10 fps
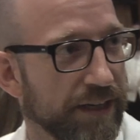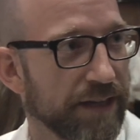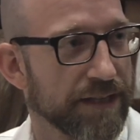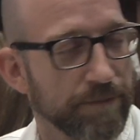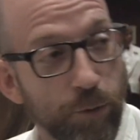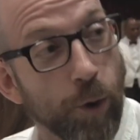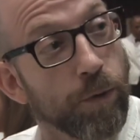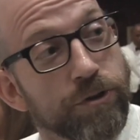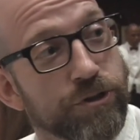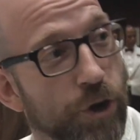idea is the
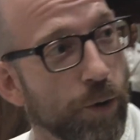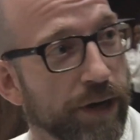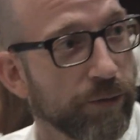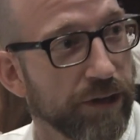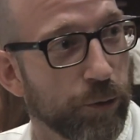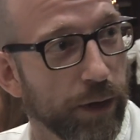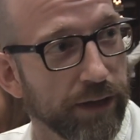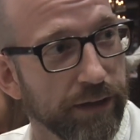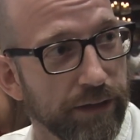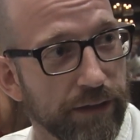mobile is growing really
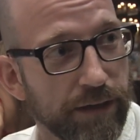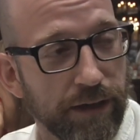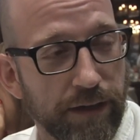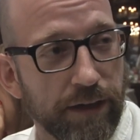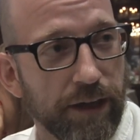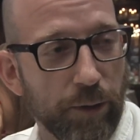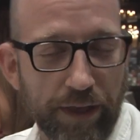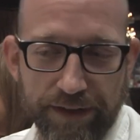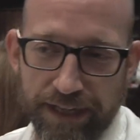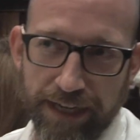quickly. You know,
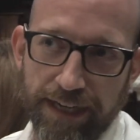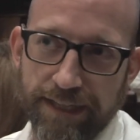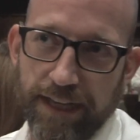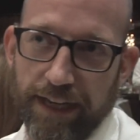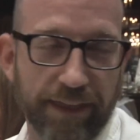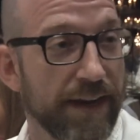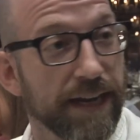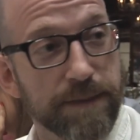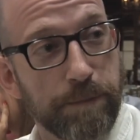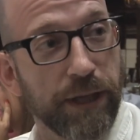these ideas that like the
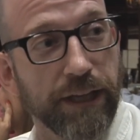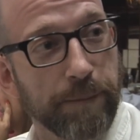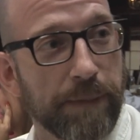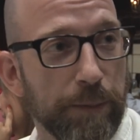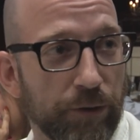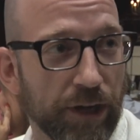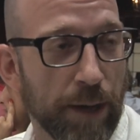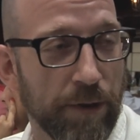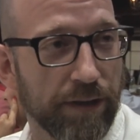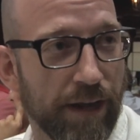next billion people to
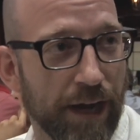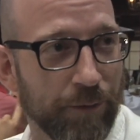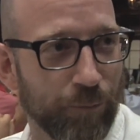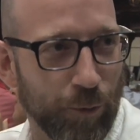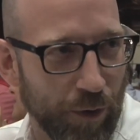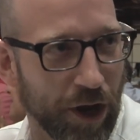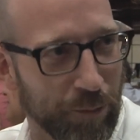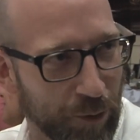come online will want a